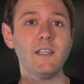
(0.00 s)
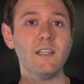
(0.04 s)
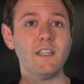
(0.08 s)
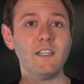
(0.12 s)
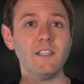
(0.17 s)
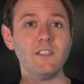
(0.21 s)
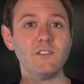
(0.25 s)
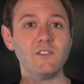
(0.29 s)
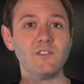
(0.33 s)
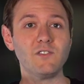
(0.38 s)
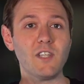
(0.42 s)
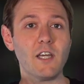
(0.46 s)

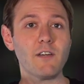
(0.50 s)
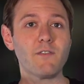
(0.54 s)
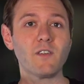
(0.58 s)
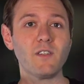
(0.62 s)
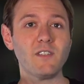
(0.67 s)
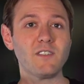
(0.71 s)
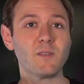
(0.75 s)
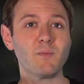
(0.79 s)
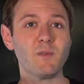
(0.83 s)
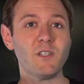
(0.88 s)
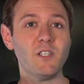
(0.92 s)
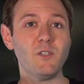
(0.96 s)
is
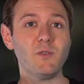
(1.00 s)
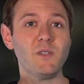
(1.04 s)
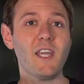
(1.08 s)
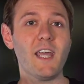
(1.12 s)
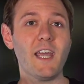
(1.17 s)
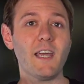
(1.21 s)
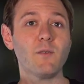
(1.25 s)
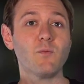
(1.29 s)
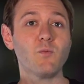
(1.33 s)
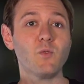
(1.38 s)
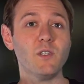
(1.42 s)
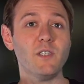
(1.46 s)
definitely somebody who
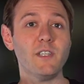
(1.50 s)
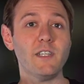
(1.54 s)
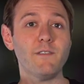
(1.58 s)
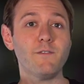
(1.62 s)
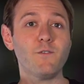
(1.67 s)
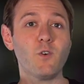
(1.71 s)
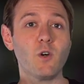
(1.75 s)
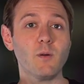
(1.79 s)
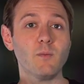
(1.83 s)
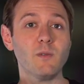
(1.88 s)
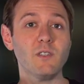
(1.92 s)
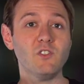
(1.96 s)
can't really
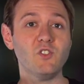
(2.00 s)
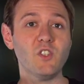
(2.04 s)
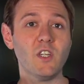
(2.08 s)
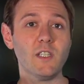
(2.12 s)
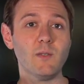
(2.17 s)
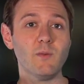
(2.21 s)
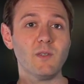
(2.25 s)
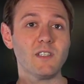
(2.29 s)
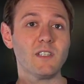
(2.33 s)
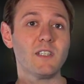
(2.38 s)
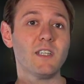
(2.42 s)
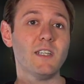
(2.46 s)
form a
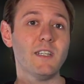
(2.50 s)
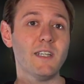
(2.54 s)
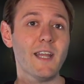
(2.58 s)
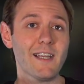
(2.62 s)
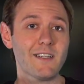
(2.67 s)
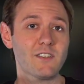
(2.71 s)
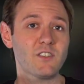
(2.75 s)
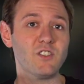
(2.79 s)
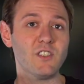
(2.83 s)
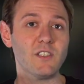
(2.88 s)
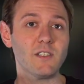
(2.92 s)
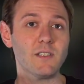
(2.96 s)
genuine
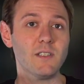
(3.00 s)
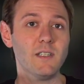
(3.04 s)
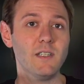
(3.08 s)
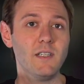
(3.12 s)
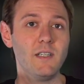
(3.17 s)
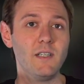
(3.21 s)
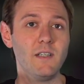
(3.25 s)
connection.